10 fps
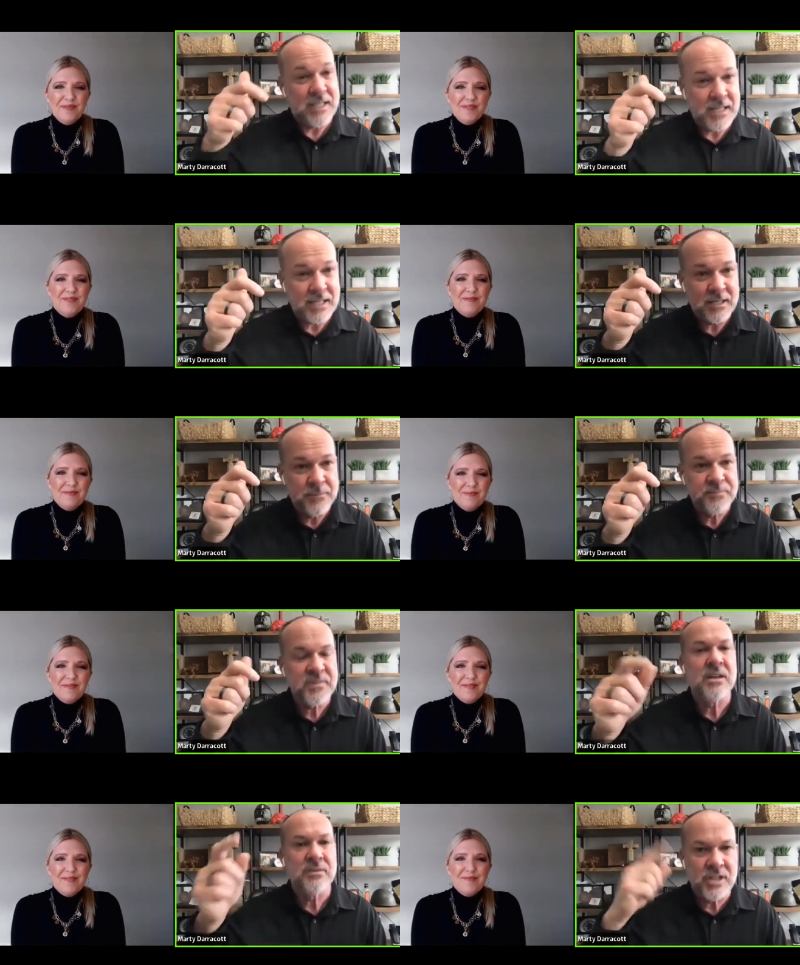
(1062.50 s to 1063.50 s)
Speaker 1: click,
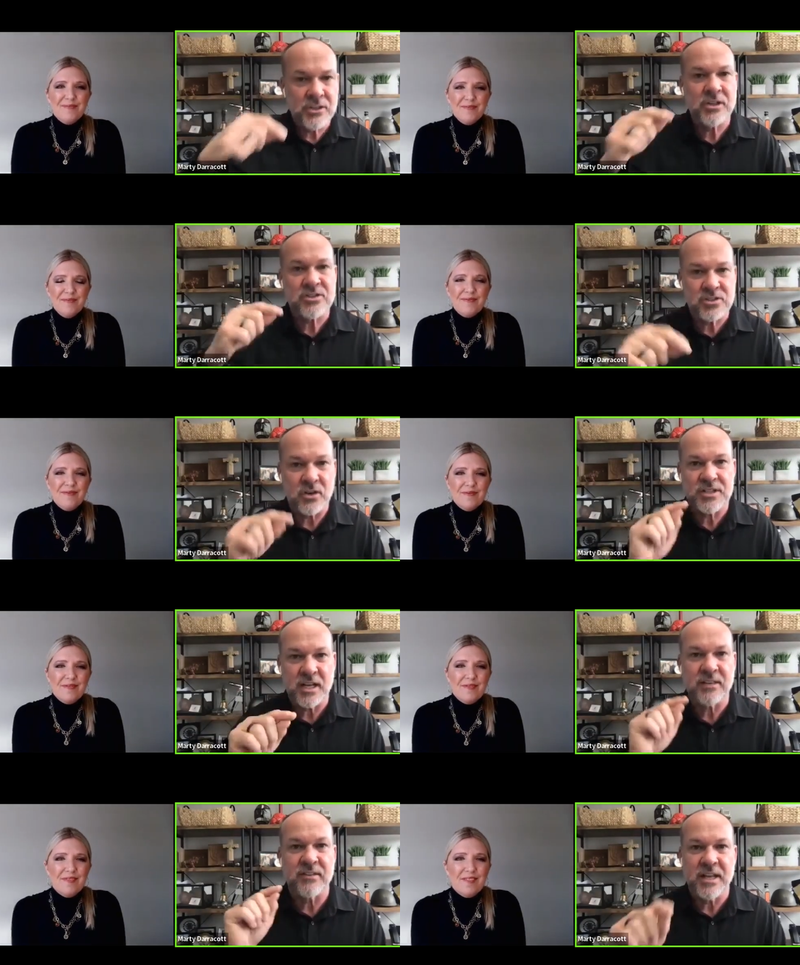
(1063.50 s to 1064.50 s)
then you can
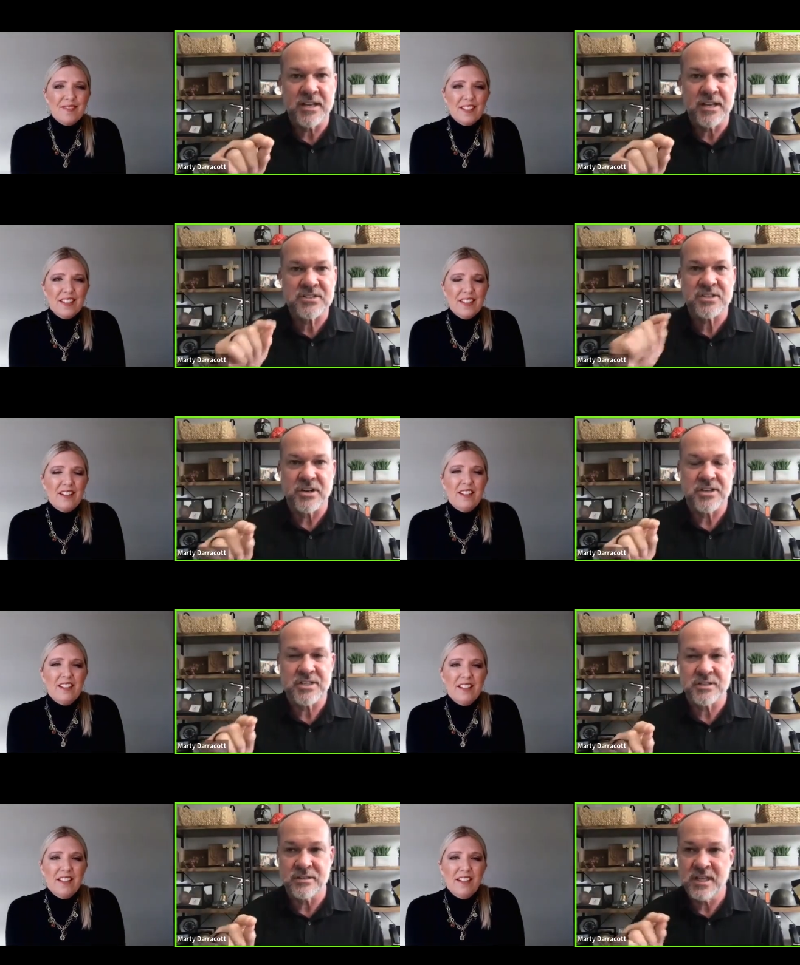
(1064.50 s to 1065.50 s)
start taking the
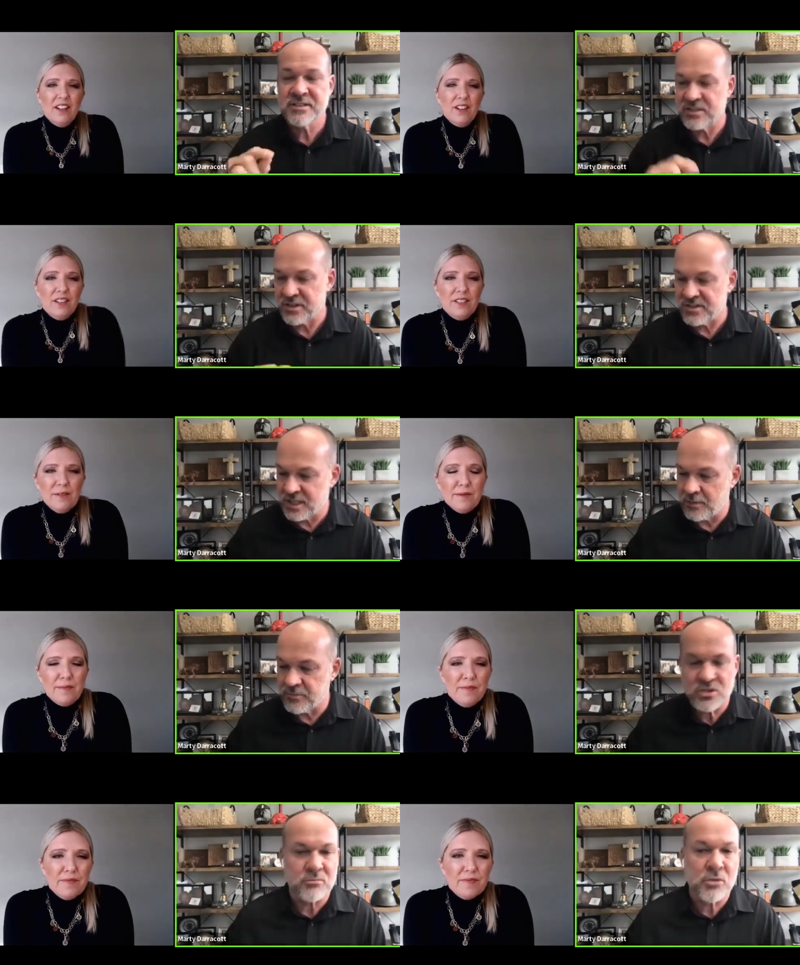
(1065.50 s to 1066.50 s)
necessary necessary
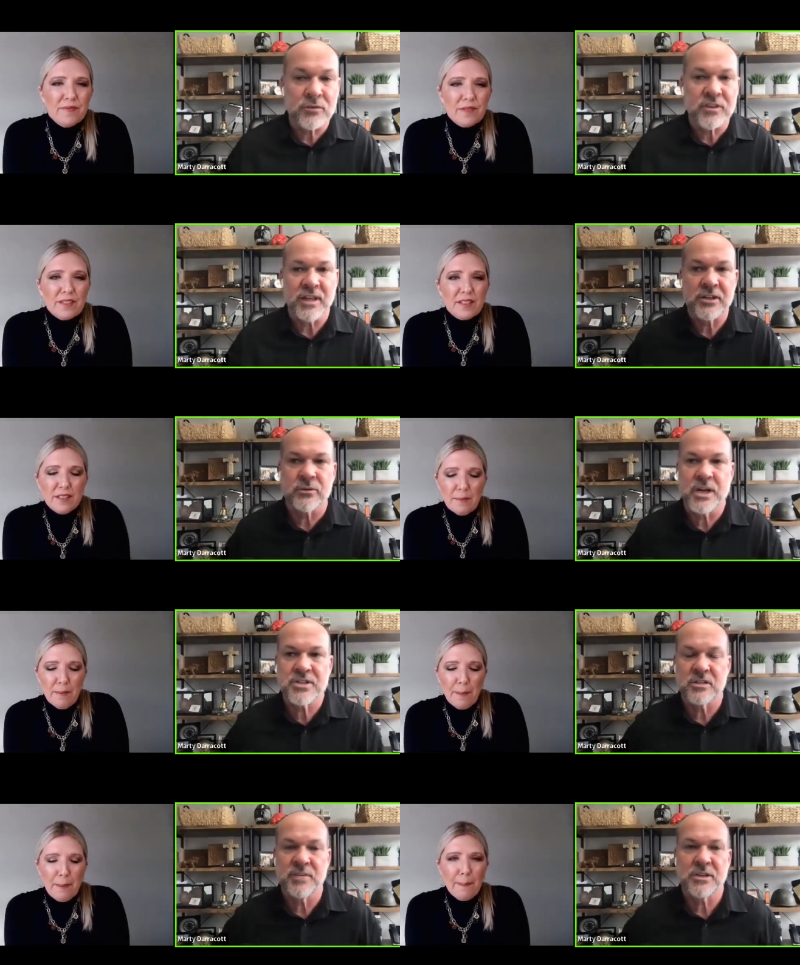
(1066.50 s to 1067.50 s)
steps to move in that
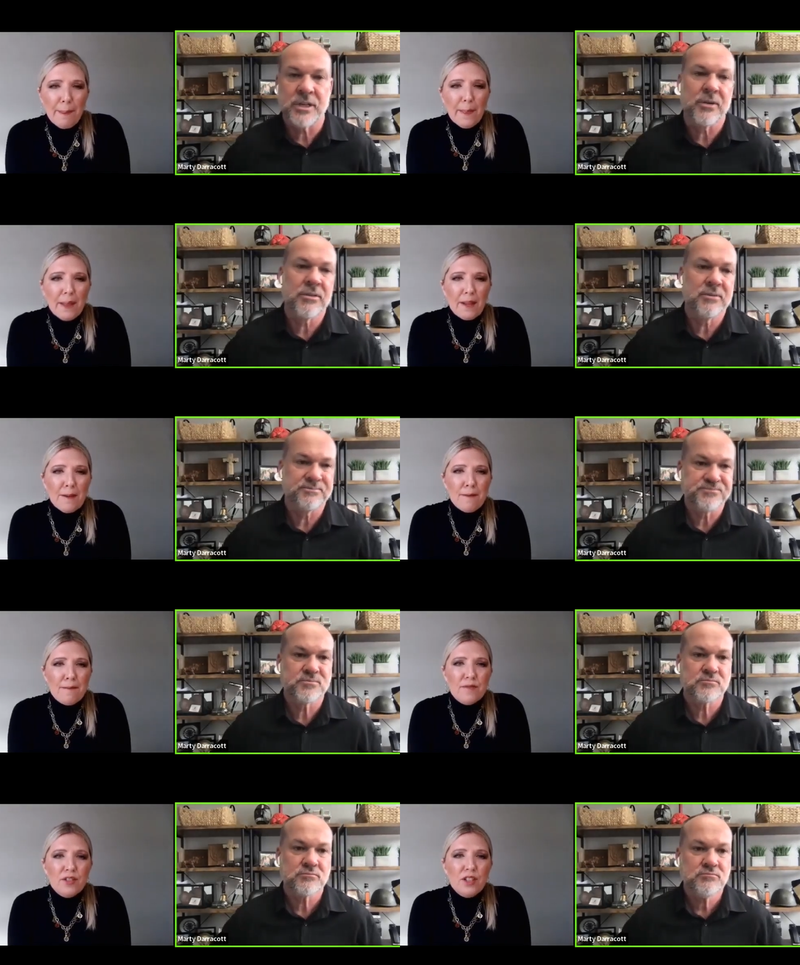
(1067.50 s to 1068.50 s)
direction to better health.
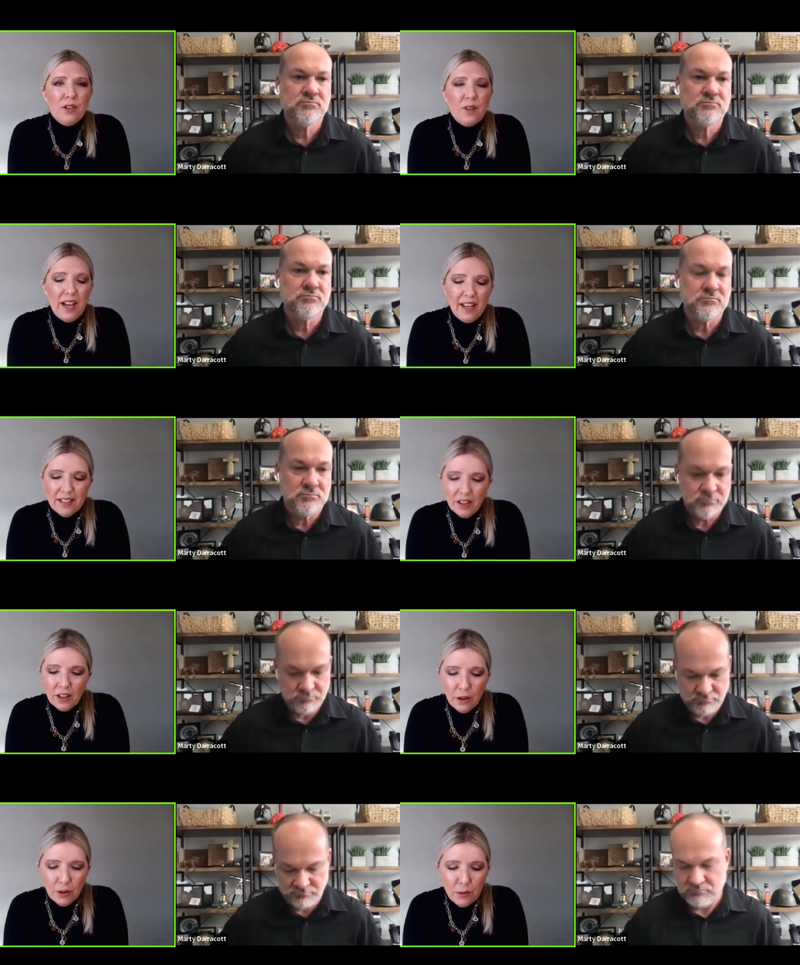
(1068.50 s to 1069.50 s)
Speaker 2: So, as a
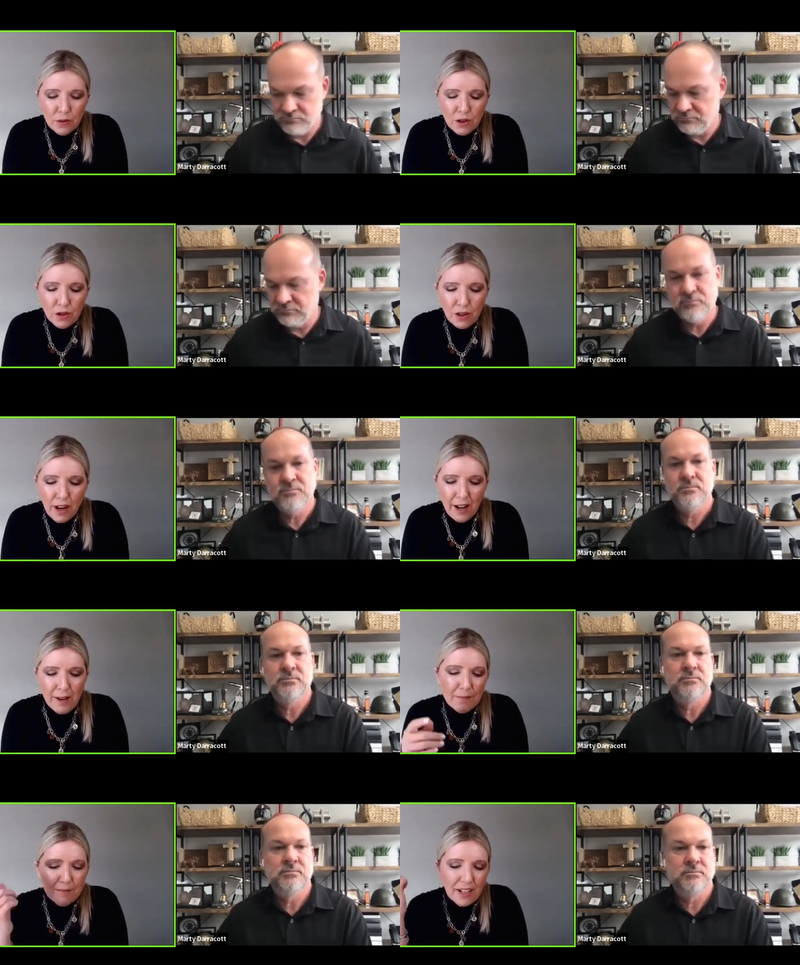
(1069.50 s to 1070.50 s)
coach,
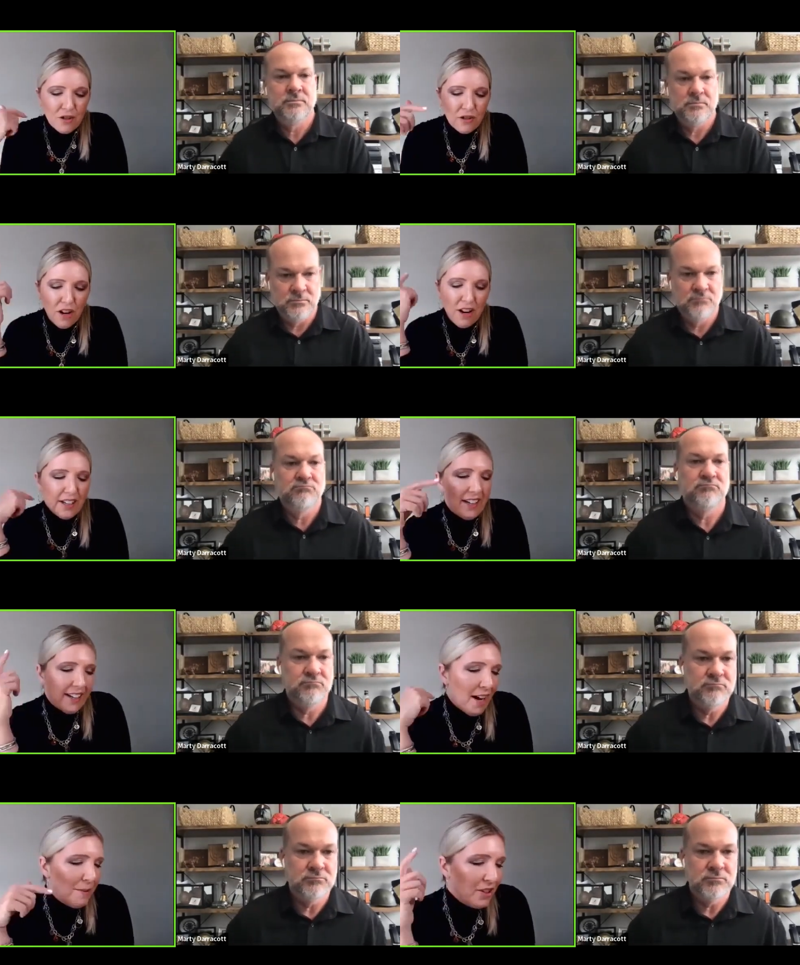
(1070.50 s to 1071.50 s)
um, as you're
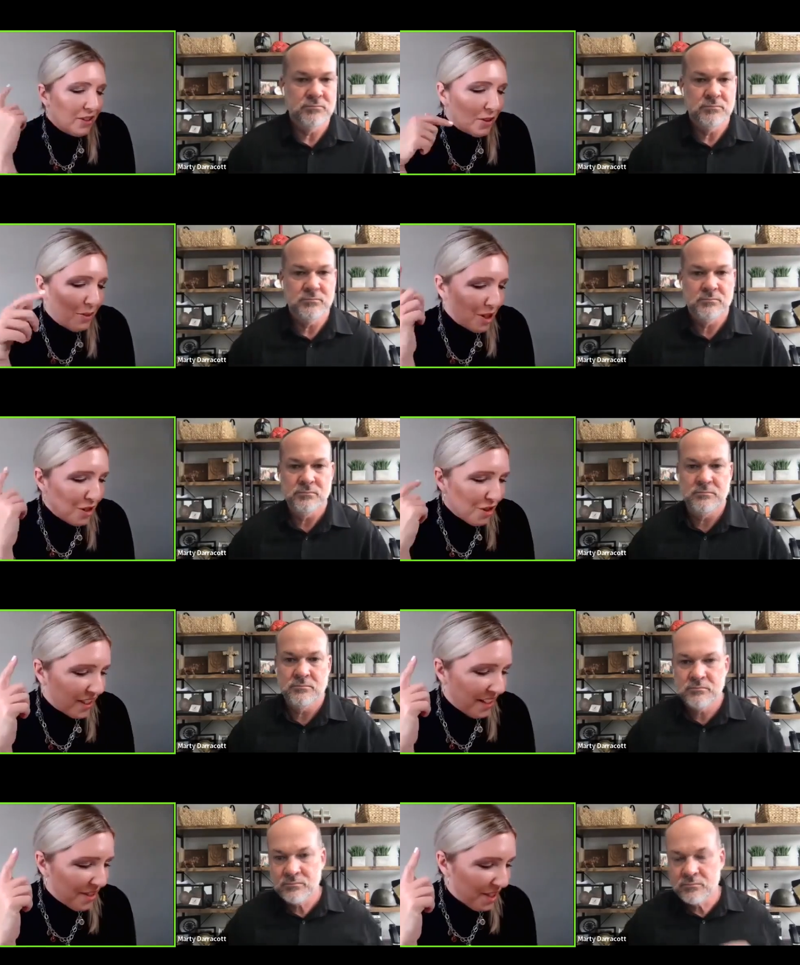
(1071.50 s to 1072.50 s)
talking, I'm hearing the
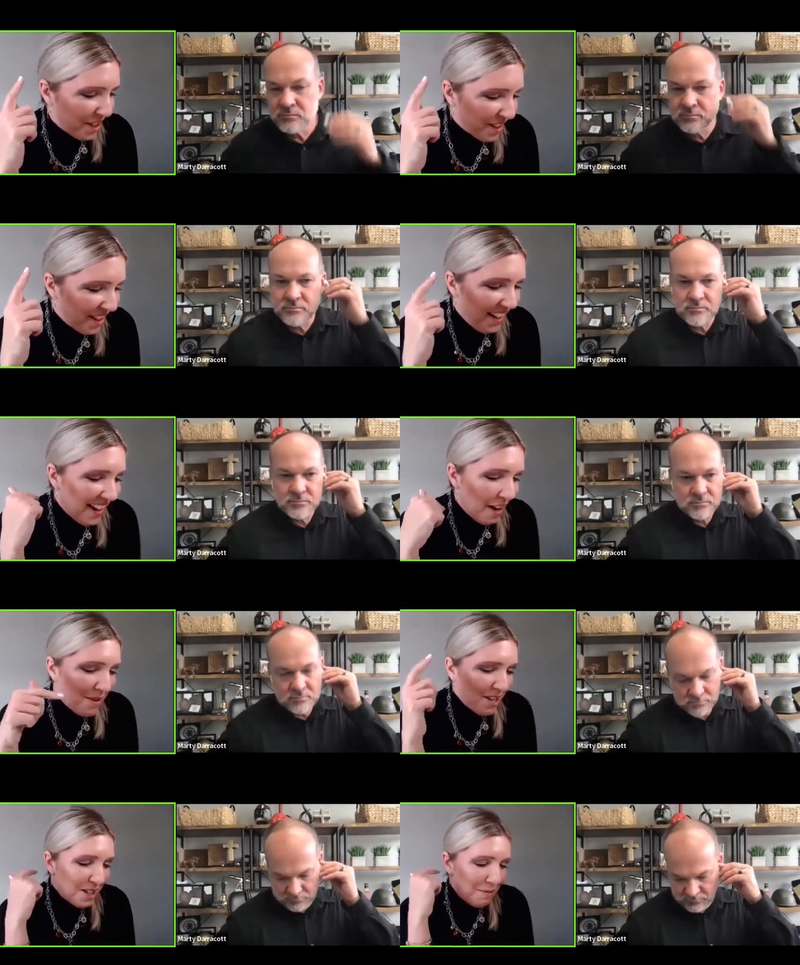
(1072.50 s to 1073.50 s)
questions out there. I'm
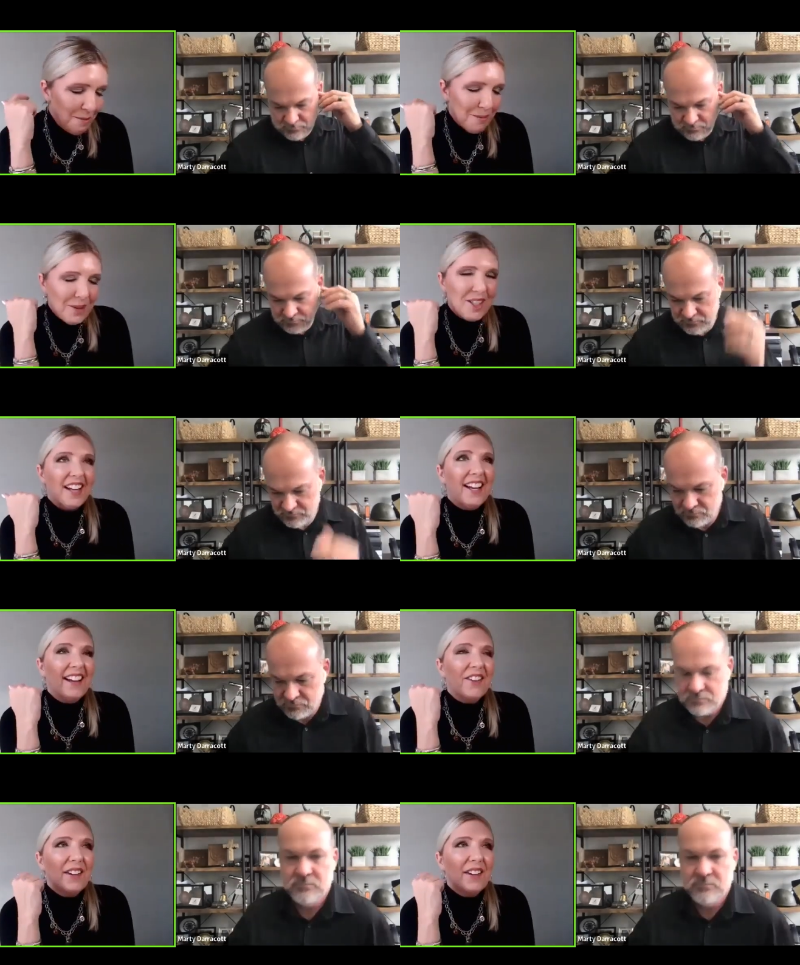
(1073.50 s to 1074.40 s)
hearing people say,